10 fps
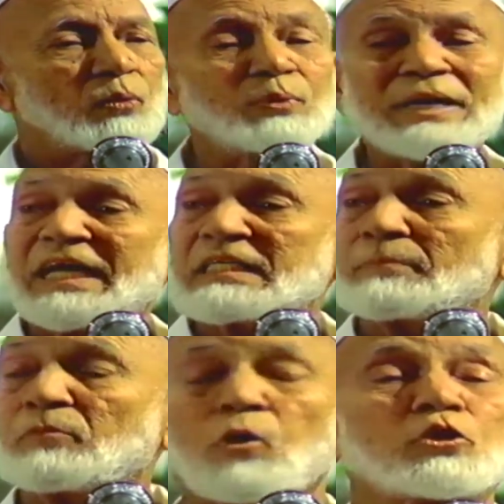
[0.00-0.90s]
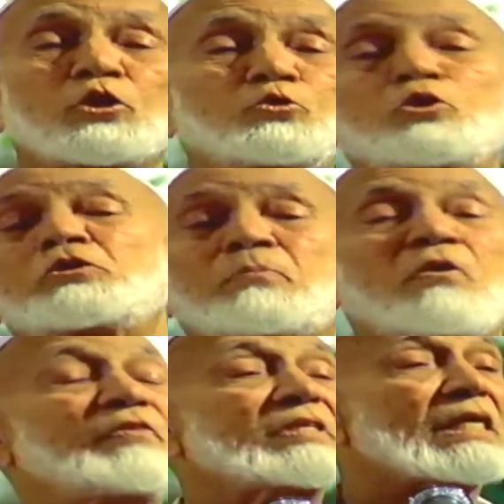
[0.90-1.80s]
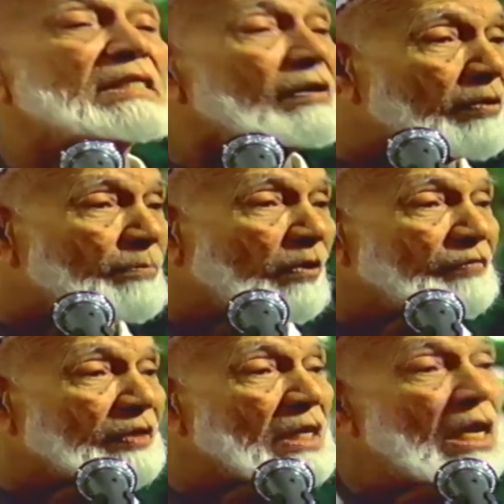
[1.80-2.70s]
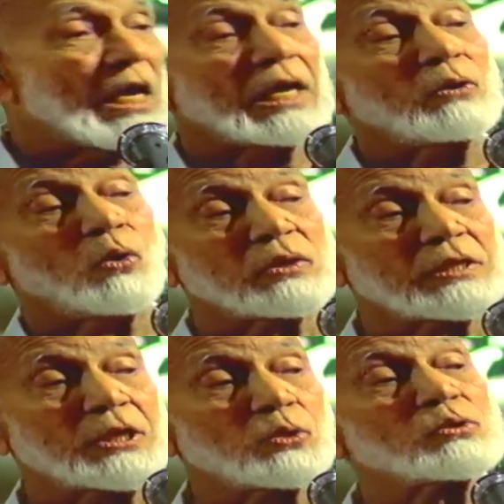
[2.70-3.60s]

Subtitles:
We accept all the Jewish prophets as our prophets and all the